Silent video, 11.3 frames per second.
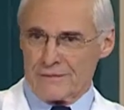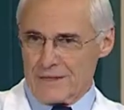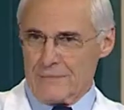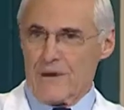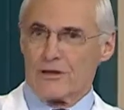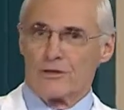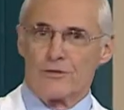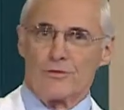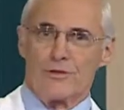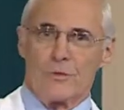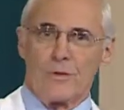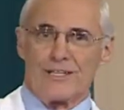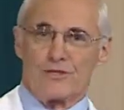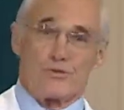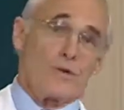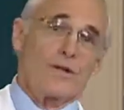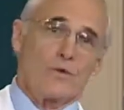a molecule that weighs
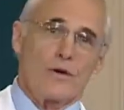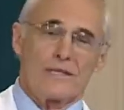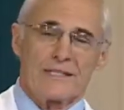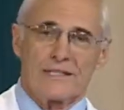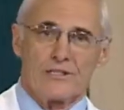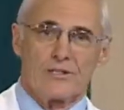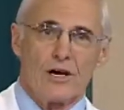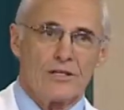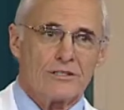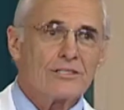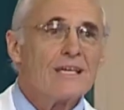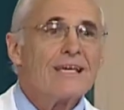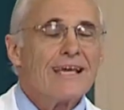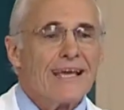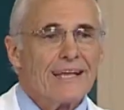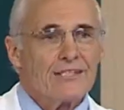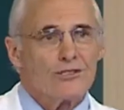21 kilodaltons,
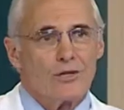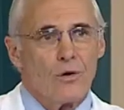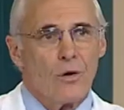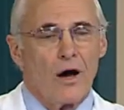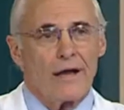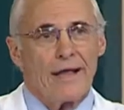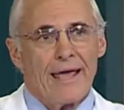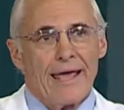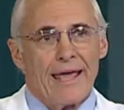and so on.